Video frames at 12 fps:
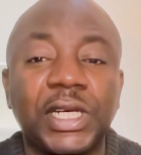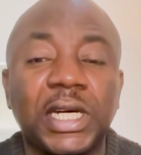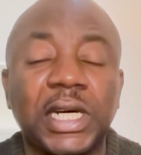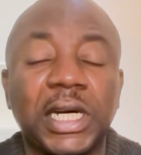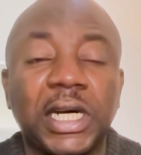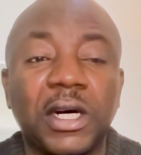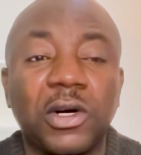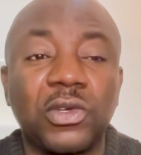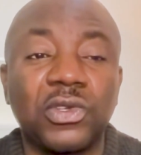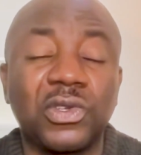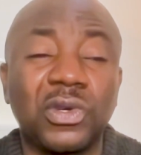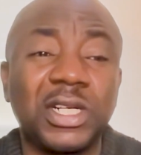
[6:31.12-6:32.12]

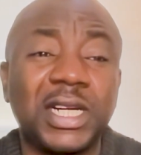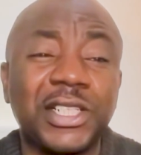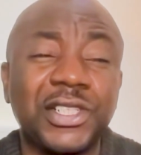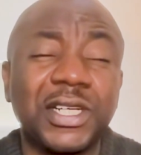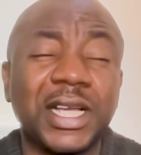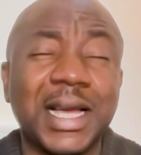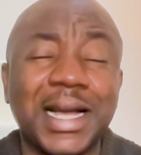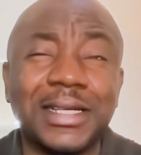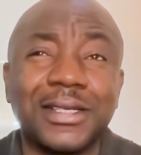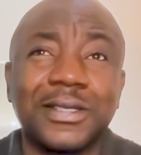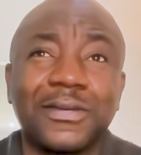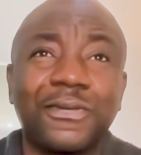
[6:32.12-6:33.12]
Also, the Nigerian
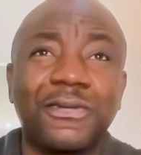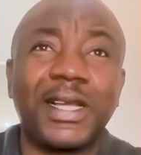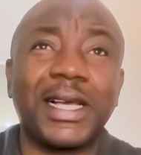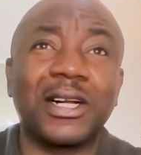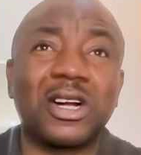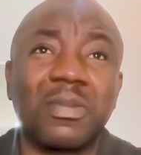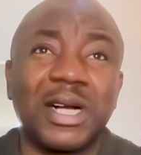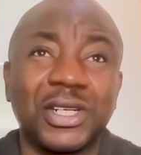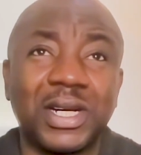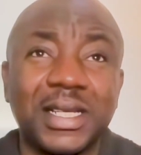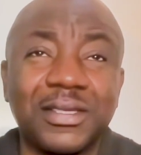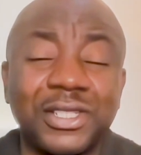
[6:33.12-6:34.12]
Gas Flare
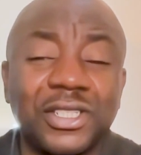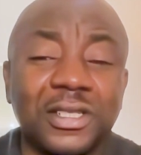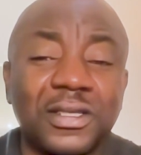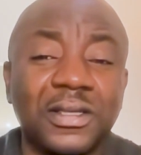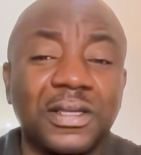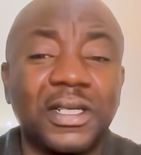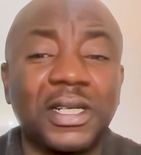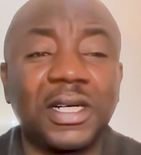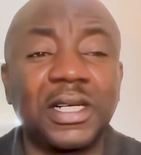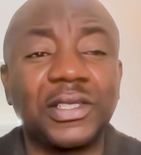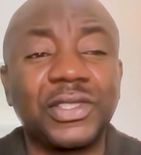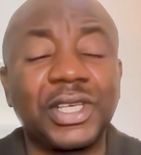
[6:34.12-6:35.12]
Commercialization
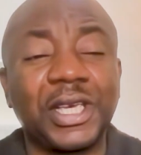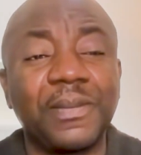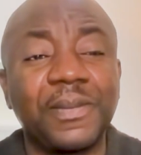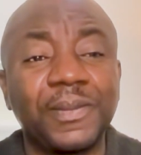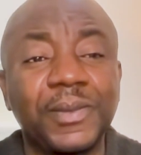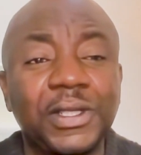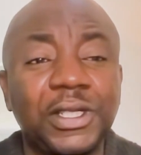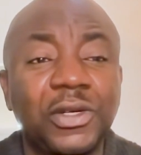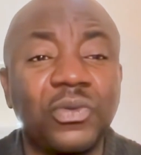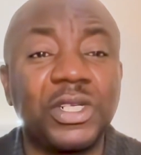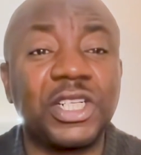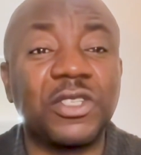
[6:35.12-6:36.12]
Scheme,
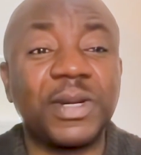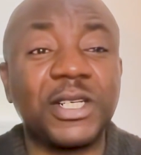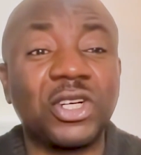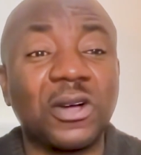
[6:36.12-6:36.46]
which is meant to